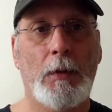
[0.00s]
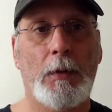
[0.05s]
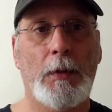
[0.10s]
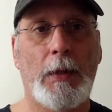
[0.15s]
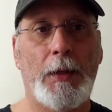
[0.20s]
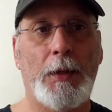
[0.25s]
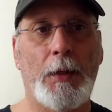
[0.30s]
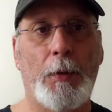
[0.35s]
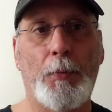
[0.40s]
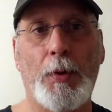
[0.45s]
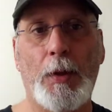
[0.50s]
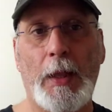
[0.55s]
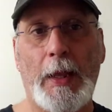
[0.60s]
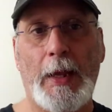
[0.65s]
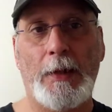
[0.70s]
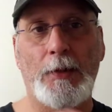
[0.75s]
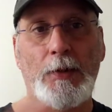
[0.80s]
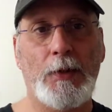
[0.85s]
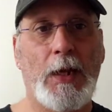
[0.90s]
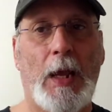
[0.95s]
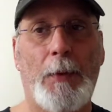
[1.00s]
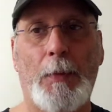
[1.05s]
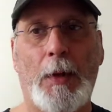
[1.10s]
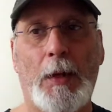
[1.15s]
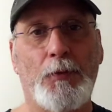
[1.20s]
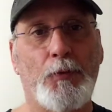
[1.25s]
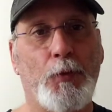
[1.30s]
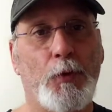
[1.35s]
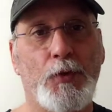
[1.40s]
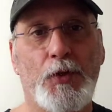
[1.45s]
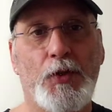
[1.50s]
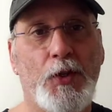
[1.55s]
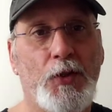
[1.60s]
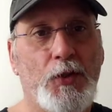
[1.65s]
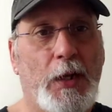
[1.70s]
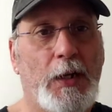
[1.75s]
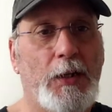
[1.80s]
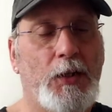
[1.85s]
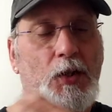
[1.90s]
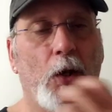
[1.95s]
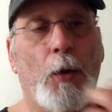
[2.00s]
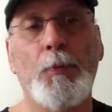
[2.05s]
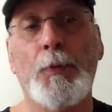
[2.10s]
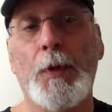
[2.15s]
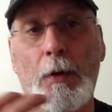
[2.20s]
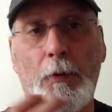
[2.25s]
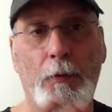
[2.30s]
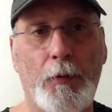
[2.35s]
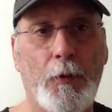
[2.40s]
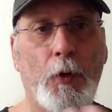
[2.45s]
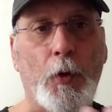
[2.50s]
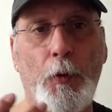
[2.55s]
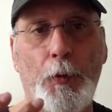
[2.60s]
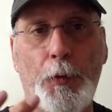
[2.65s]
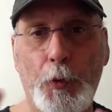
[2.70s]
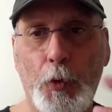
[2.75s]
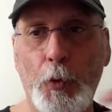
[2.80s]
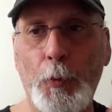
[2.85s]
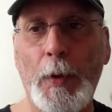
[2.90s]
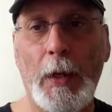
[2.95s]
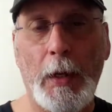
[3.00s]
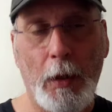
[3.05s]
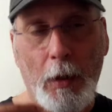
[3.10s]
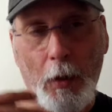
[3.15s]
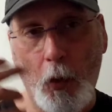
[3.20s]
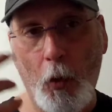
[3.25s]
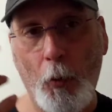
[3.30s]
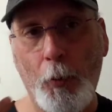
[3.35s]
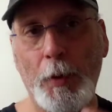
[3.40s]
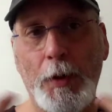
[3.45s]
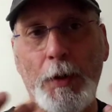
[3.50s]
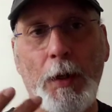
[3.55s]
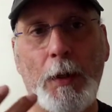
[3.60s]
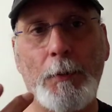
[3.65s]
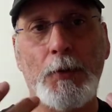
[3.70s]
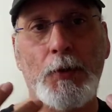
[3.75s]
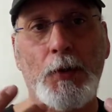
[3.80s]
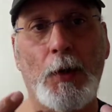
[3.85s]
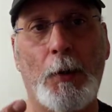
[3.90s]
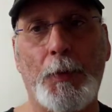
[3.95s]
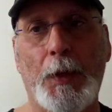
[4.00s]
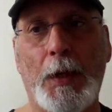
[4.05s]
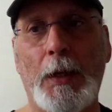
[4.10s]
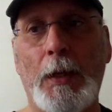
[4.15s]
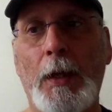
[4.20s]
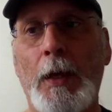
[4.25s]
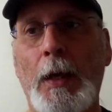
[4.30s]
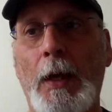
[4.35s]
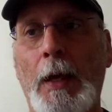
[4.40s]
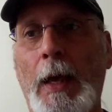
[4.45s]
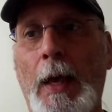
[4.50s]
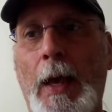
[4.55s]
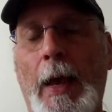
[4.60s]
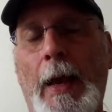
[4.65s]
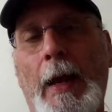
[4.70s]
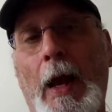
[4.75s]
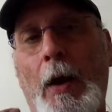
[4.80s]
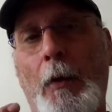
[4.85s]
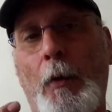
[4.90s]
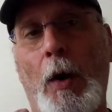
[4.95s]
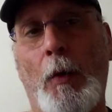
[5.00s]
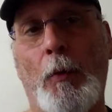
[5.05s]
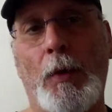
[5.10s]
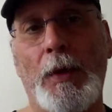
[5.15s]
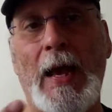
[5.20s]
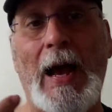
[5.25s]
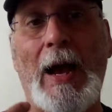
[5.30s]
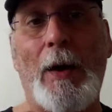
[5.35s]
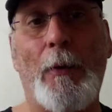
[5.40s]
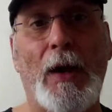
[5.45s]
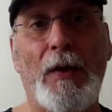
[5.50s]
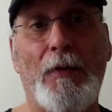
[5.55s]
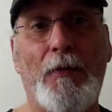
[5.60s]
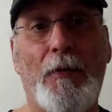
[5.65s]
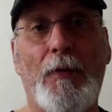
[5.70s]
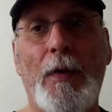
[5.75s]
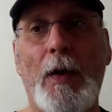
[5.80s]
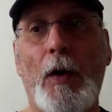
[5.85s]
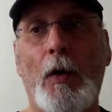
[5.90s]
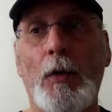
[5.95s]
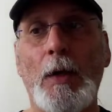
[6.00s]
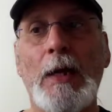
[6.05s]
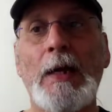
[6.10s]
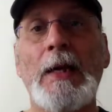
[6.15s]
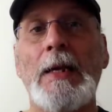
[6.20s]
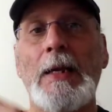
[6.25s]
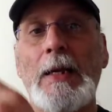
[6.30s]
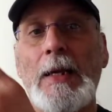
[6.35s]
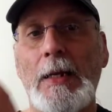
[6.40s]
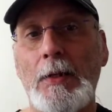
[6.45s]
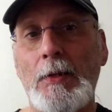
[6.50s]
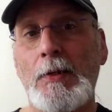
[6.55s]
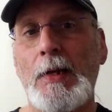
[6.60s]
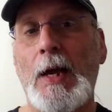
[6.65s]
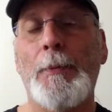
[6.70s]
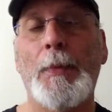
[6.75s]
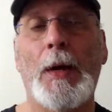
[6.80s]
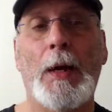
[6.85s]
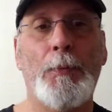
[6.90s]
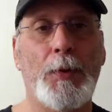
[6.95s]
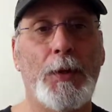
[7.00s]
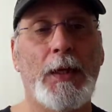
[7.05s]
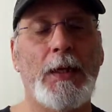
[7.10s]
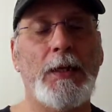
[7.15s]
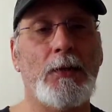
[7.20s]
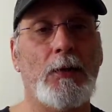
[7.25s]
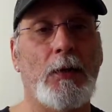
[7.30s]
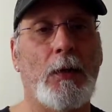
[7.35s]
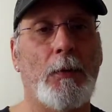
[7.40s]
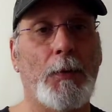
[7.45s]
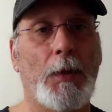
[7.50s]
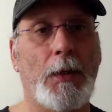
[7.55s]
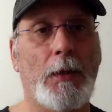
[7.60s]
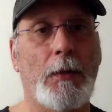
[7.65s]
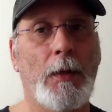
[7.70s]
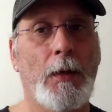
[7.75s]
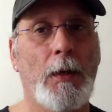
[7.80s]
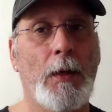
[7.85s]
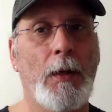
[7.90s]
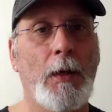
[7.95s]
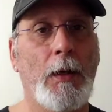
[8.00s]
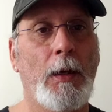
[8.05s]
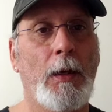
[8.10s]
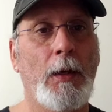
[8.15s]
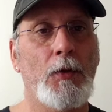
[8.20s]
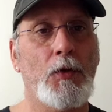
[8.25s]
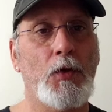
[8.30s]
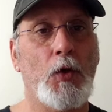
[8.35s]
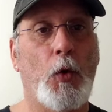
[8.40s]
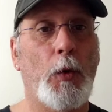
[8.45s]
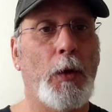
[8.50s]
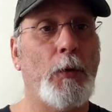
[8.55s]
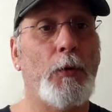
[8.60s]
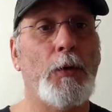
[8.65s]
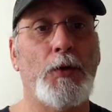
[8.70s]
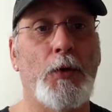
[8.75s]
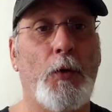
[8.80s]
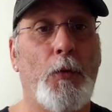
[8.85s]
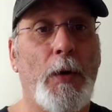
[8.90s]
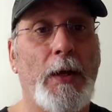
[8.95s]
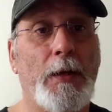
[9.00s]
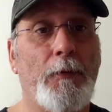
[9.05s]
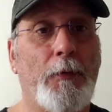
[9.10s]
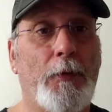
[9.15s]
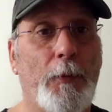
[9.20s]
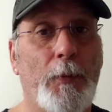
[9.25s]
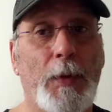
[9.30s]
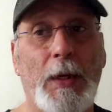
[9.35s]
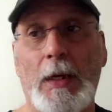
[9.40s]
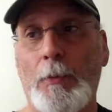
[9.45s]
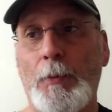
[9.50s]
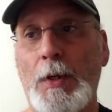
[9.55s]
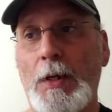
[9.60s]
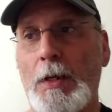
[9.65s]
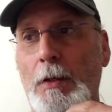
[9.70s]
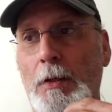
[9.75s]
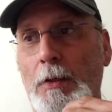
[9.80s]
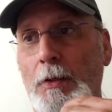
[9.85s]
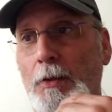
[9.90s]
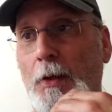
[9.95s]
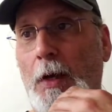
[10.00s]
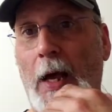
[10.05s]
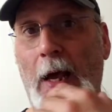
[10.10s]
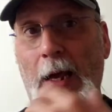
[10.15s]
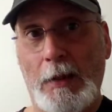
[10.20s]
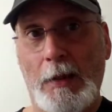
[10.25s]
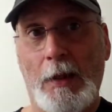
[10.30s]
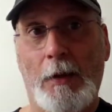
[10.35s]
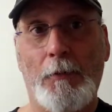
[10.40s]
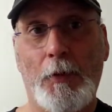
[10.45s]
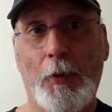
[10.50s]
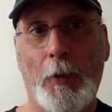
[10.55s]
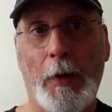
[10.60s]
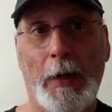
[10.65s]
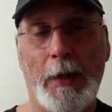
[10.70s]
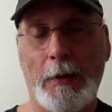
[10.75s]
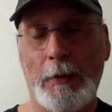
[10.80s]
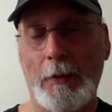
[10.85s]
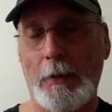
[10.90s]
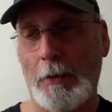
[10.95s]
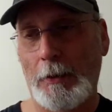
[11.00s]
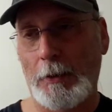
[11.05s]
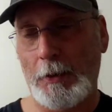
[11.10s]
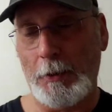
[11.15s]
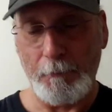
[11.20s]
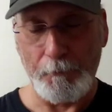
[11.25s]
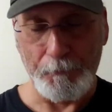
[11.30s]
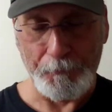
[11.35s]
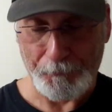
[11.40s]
Then the plants came in. It was just like something flowed through me. It opened up something, and I went with how I felt each time I placed something. So it was a win for me because I love the way it looks.